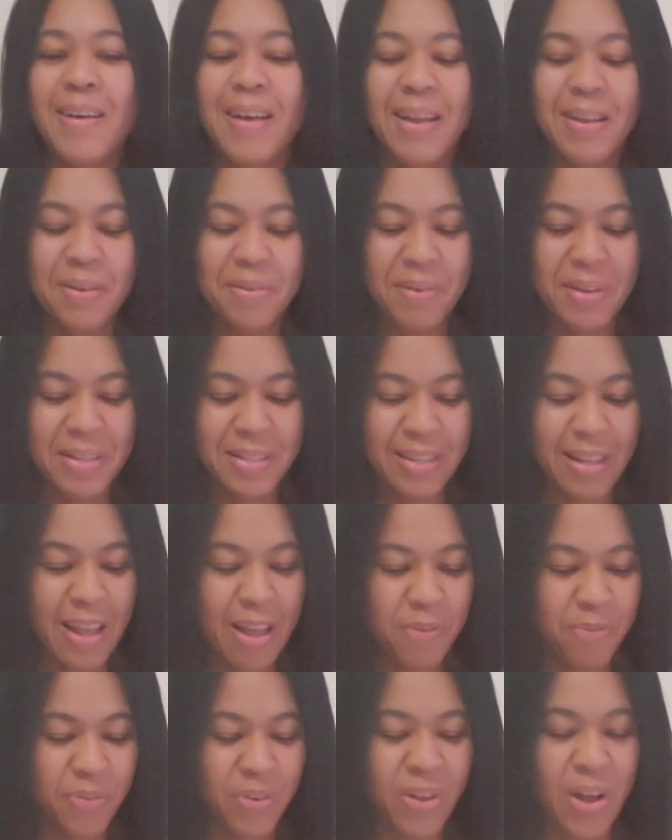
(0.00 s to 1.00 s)
anyways,
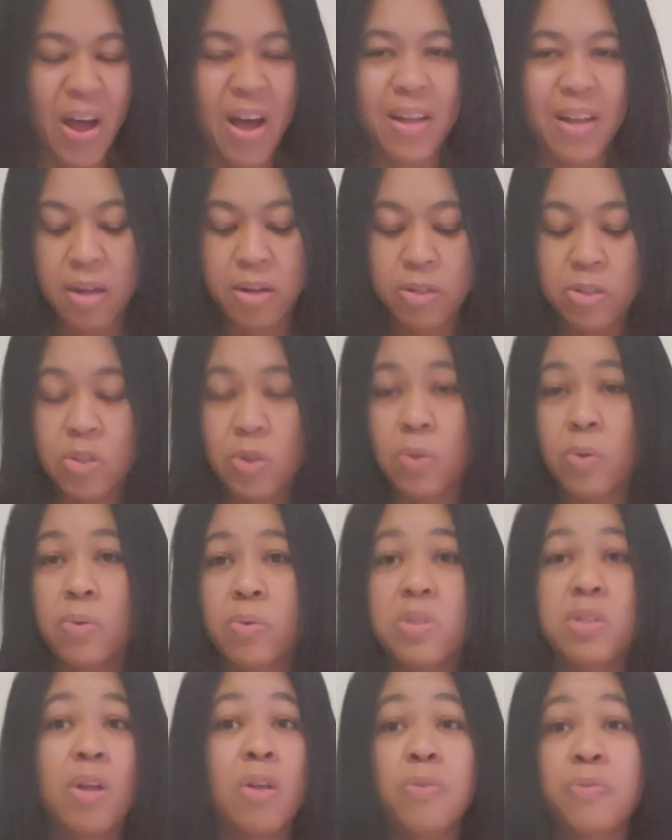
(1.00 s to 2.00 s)
I forgot. And
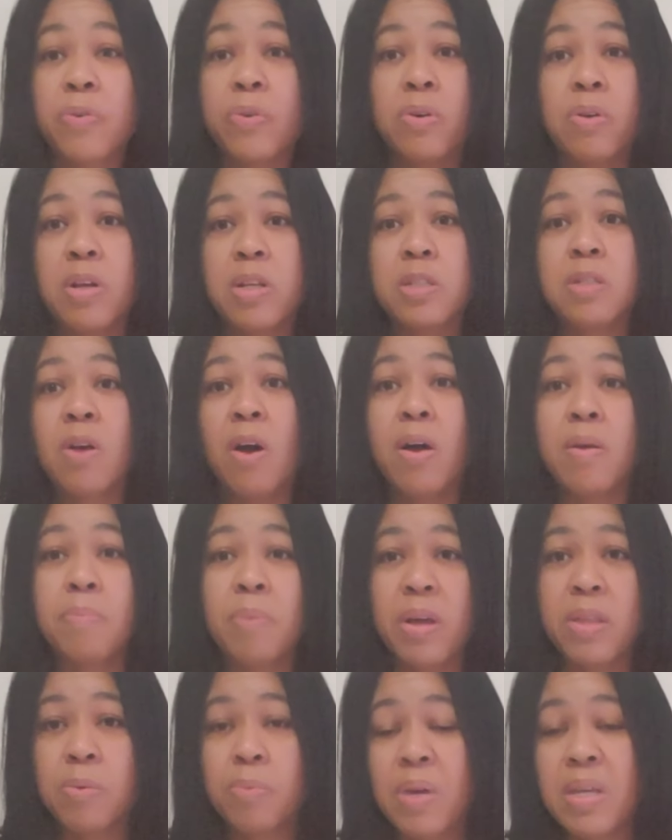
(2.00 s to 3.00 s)
so sulfur has gone
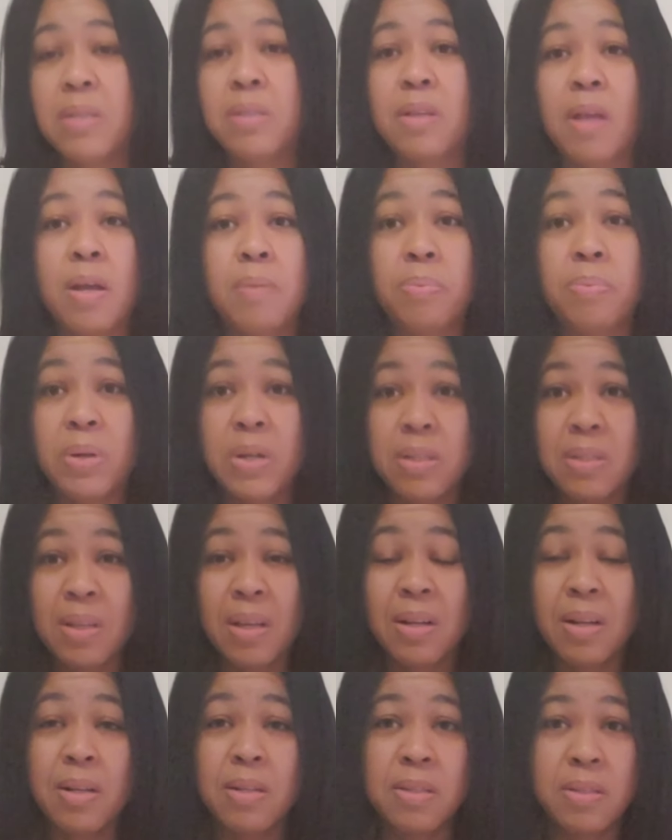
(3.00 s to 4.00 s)
by the wayside, but it's
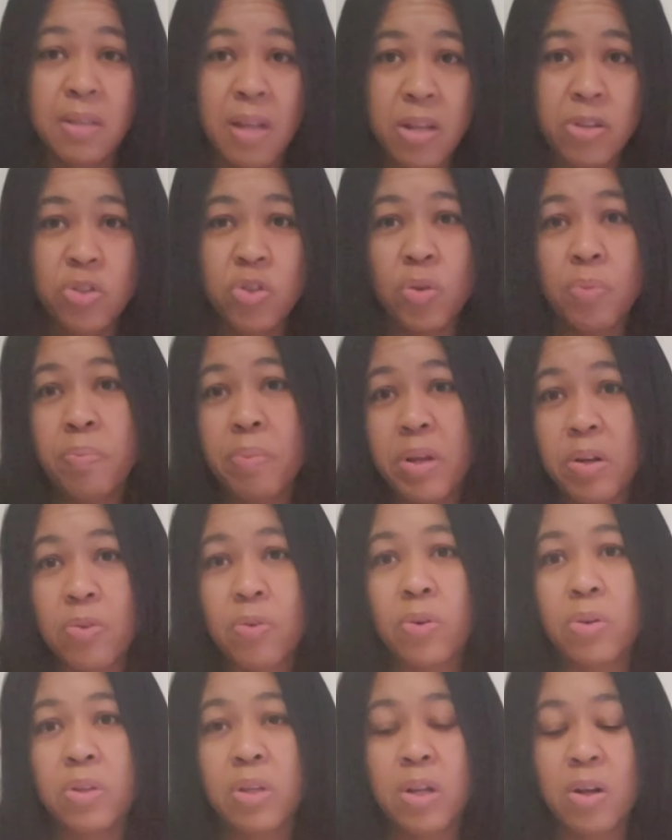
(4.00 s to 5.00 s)
an essential
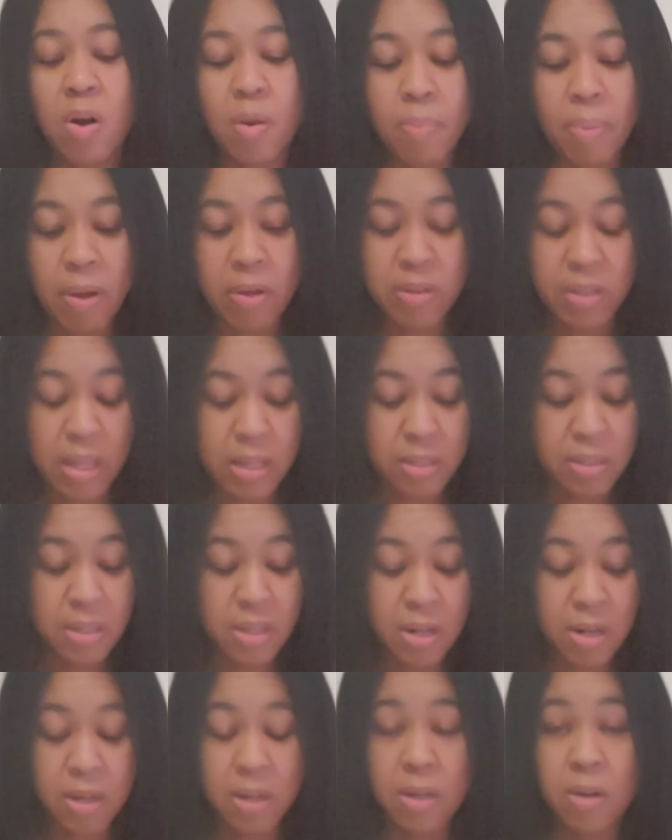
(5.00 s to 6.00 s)
mineral in our that's
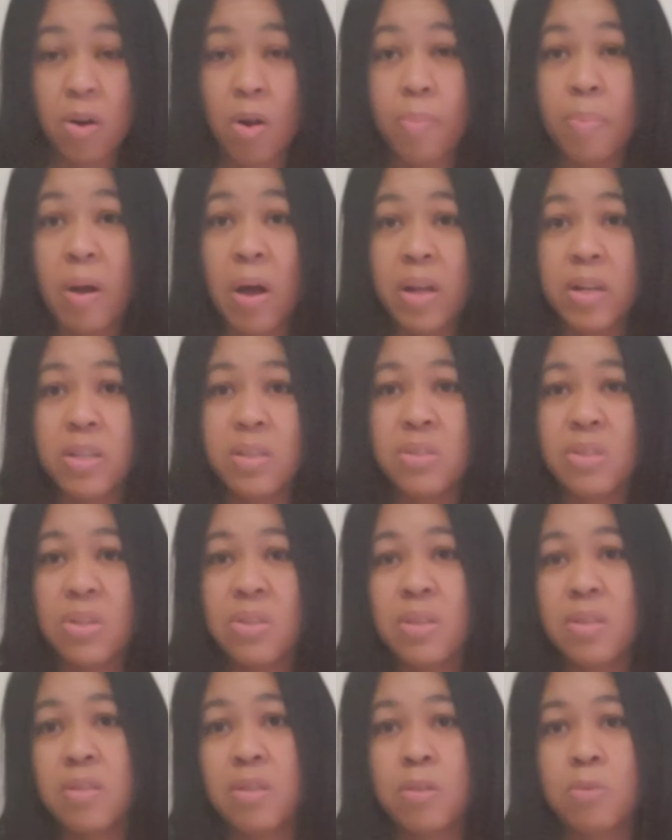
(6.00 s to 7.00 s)
needed in our bodies.
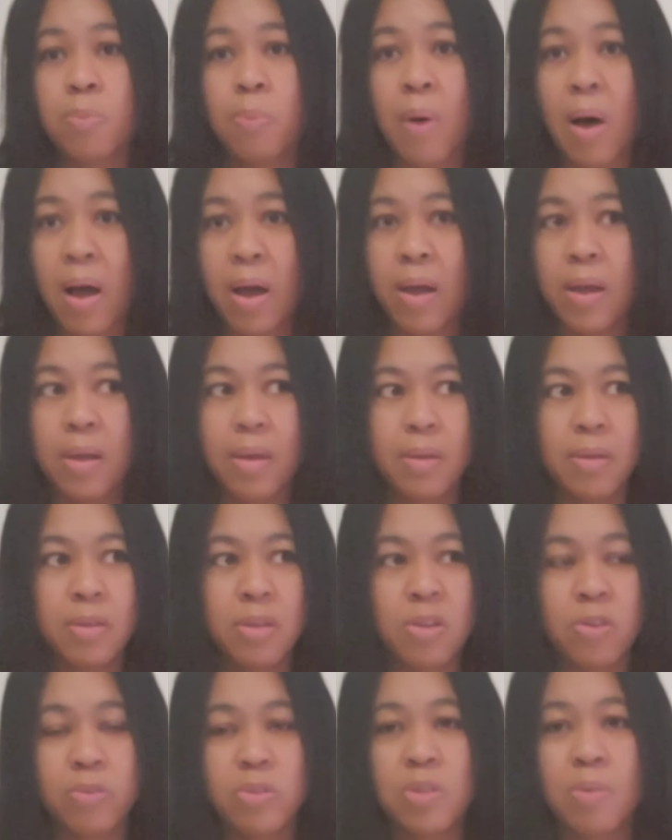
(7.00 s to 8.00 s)
And this is why,
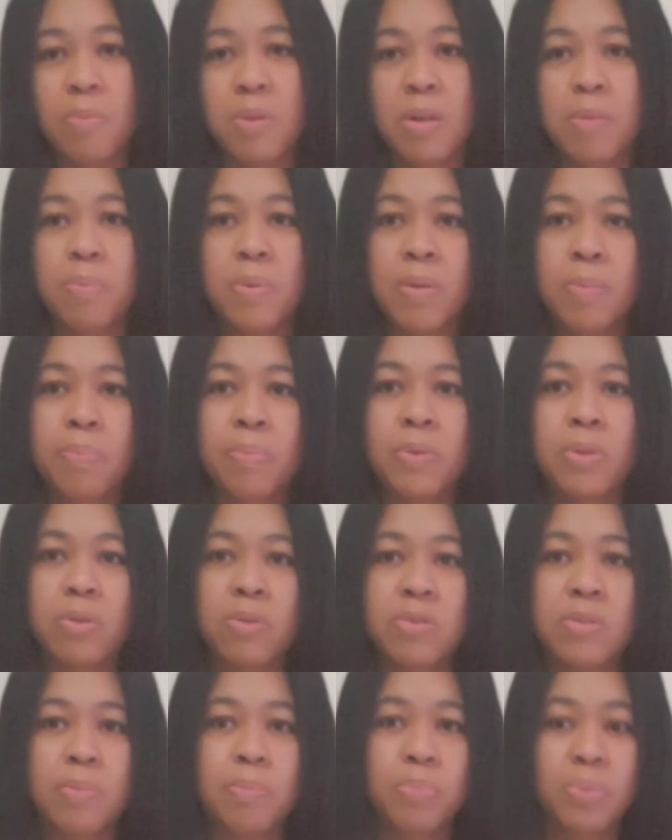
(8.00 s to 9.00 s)
so many people
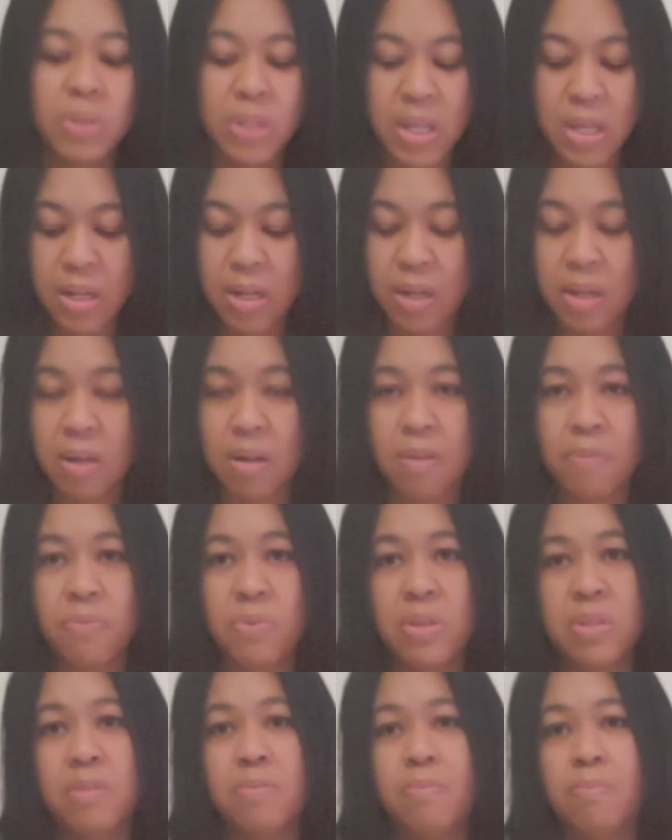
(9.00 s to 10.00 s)
are depleted of
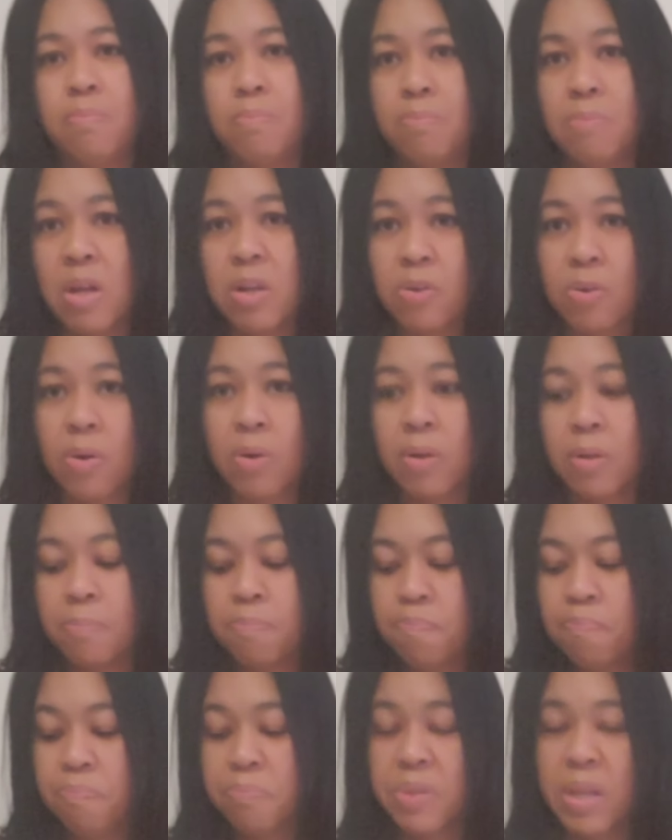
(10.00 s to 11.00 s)
this mineral
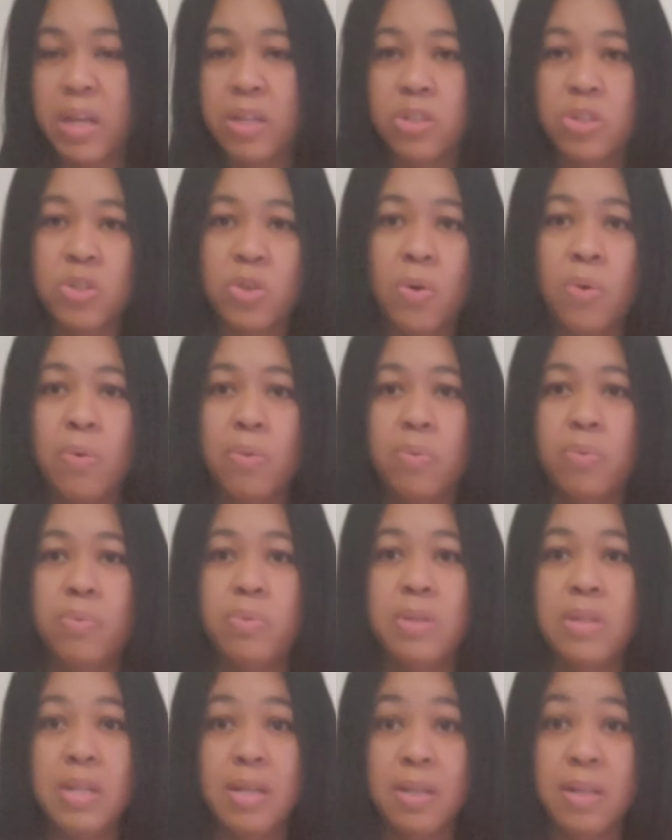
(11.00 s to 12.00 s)
and so
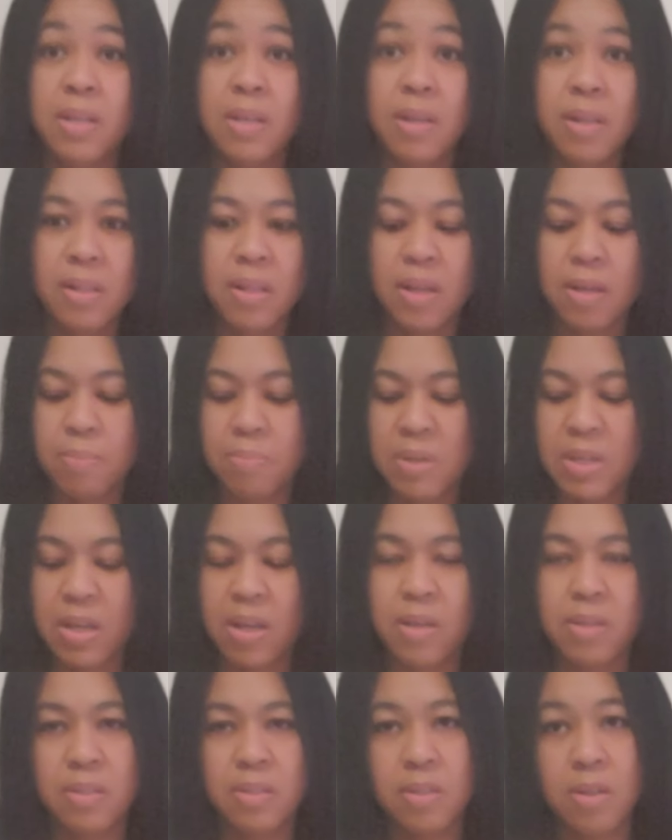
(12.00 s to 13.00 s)
need healing,
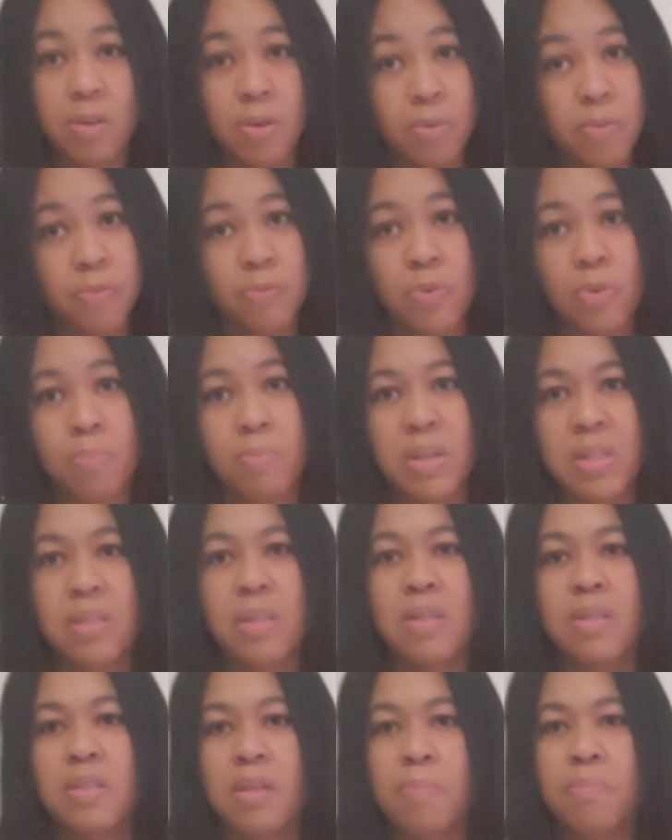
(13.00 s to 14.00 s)
because, if you're
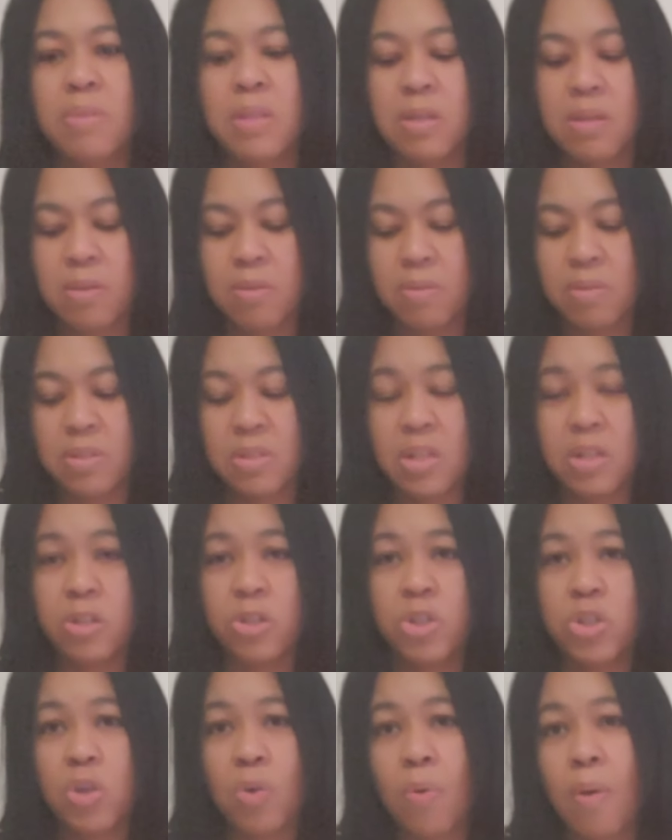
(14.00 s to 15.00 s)
missing something, it's going
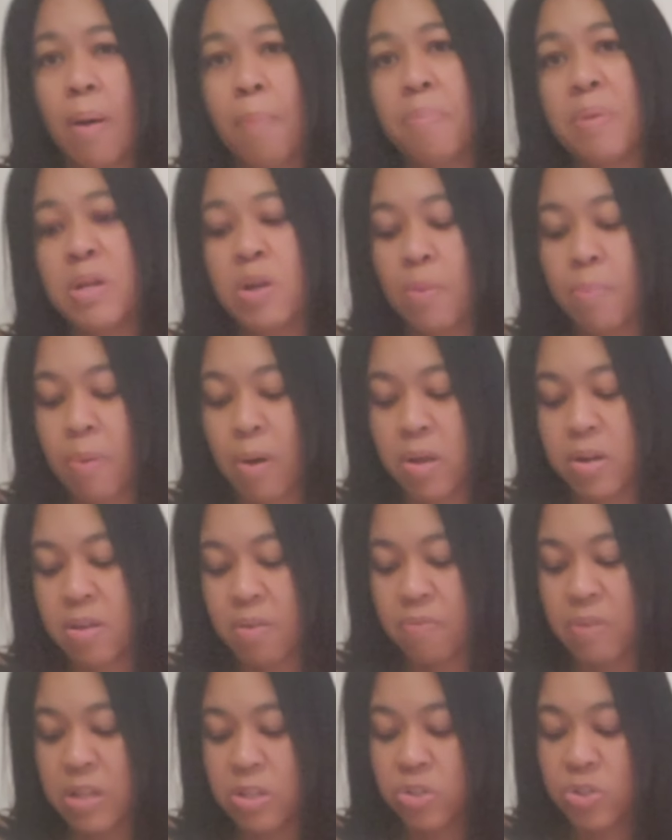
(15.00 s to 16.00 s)
to show up in your body
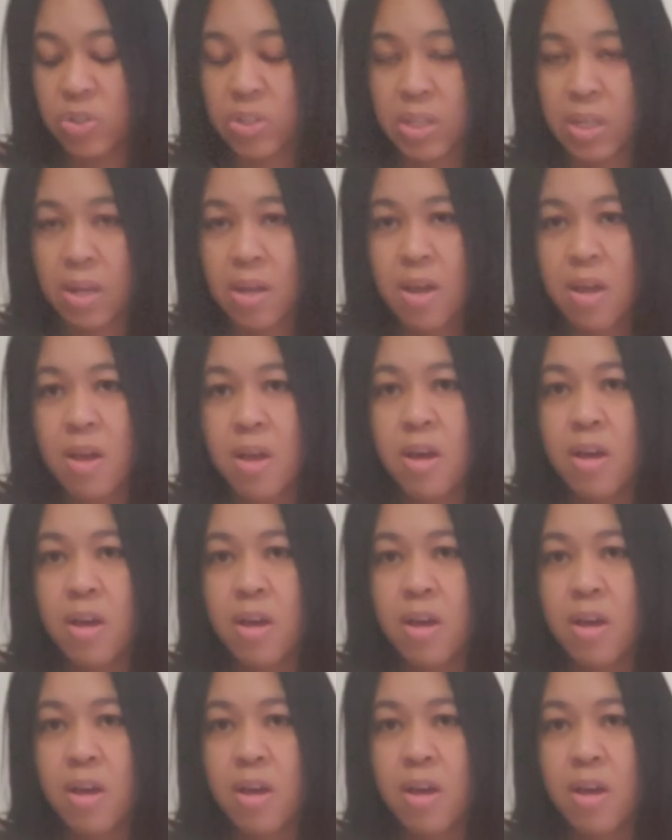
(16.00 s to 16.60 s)
eventually.